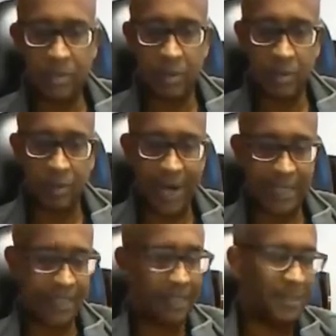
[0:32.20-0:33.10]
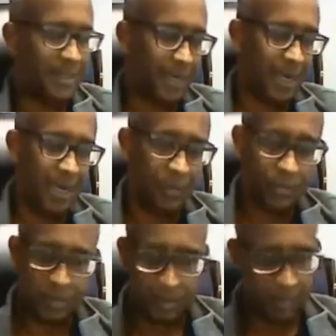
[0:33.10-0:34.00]
So we're asking the city
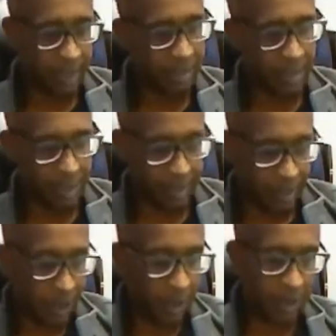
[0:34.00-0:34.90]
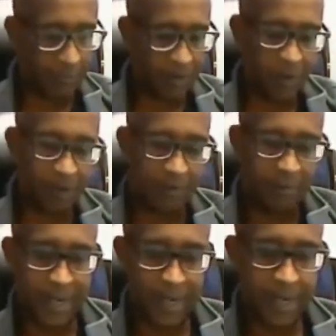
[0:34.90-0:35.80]
council and, and all level of
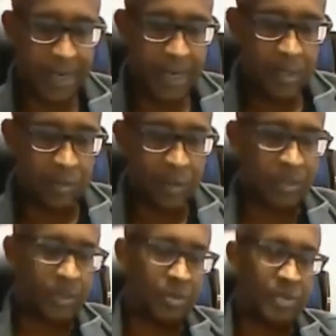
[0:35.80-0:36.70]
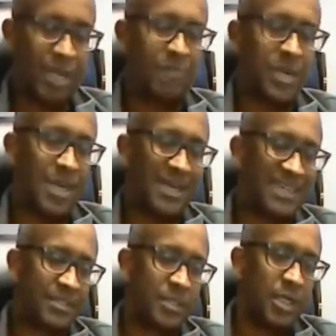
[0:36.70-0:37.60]
government to, to step in
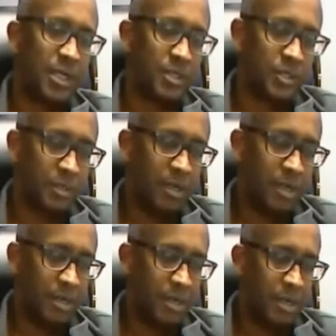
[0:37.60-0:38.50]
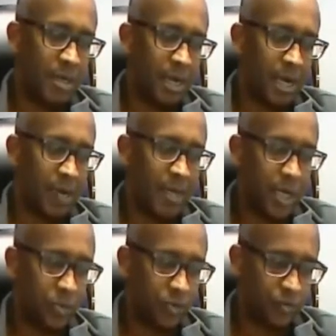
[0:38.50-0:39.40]
and assist uh, the
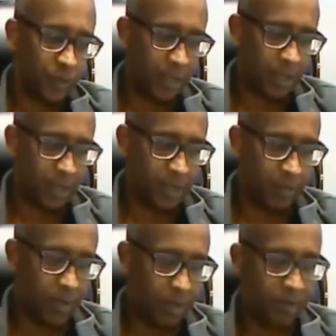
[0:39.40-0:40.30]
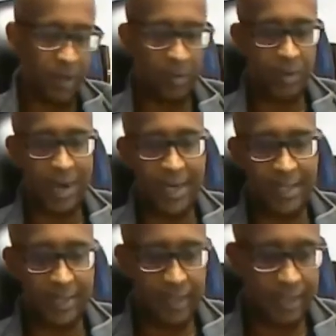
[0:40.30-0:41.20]
industry. Uh, one of the things we're
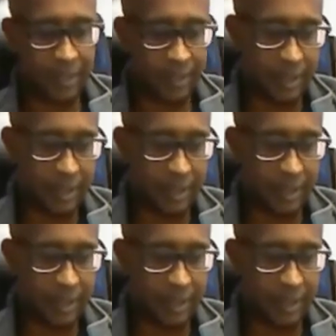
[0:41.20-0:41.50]
asking is